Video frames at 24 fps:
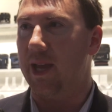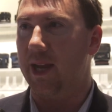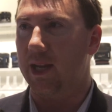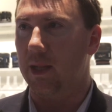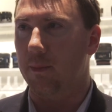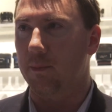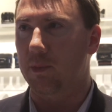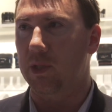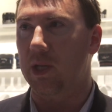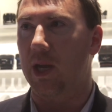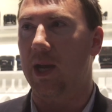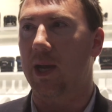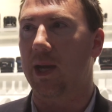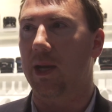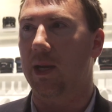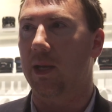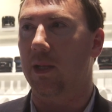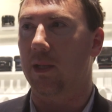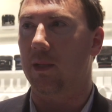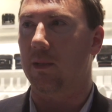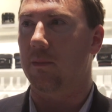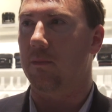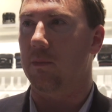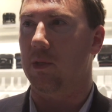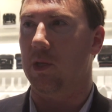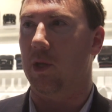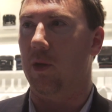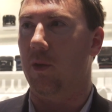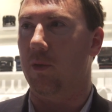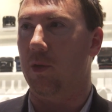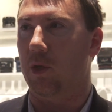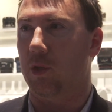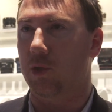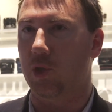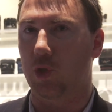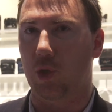Adam tile, you
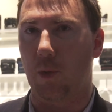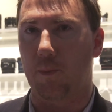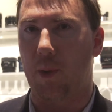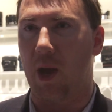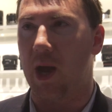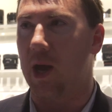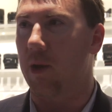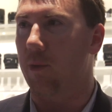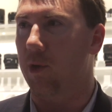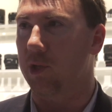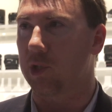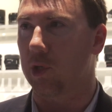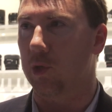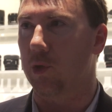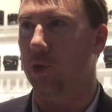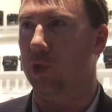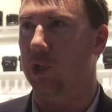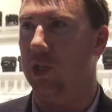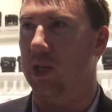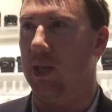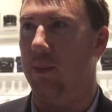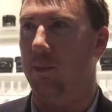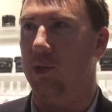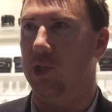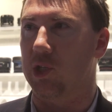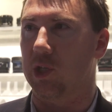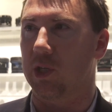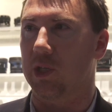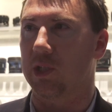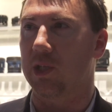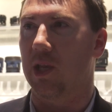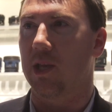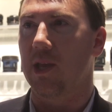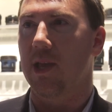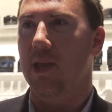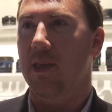know, super high resolution
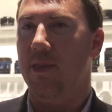images